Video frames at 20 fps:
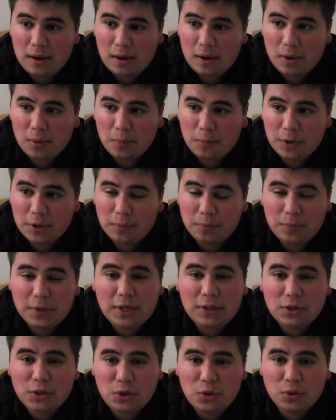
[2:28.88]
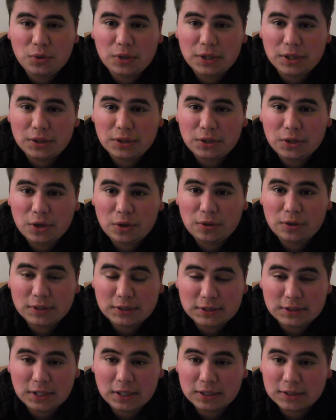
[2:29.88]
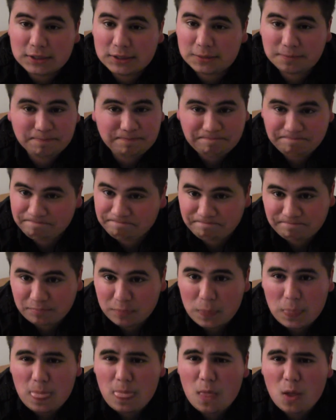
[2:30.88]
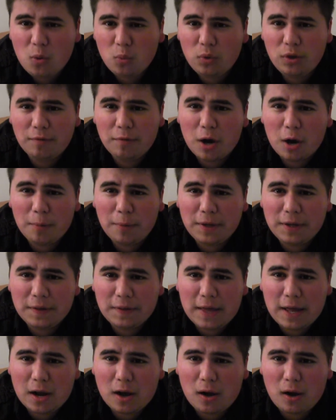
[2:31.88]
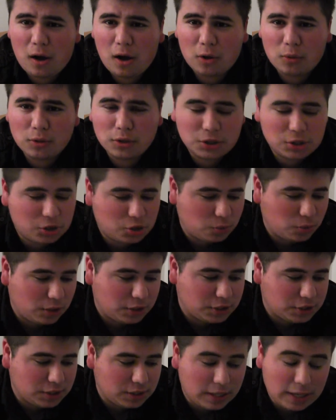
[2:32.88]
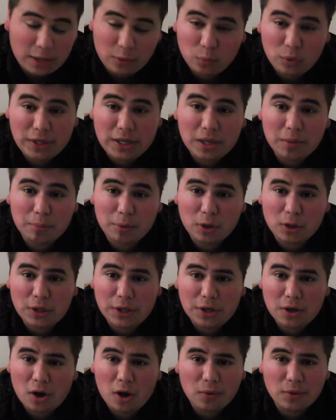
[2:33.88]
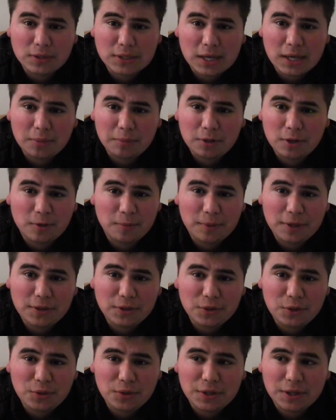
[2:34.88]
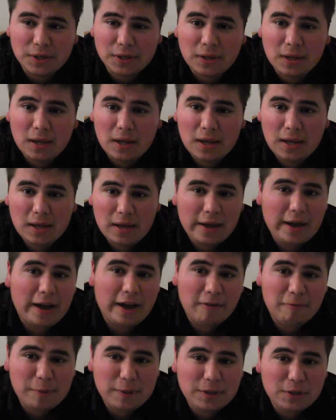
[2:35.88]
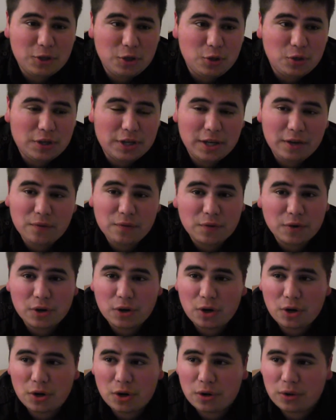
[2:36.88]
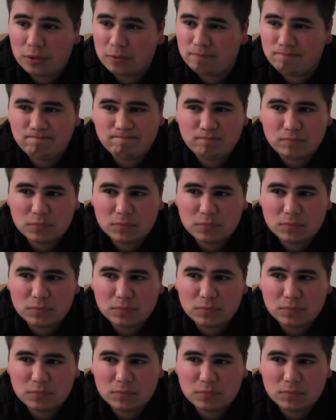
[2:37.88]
But being the new kid, it sucks. We've all been in that awkward situation, and we get bullied all the time, being the new kid. I've been the new kid for,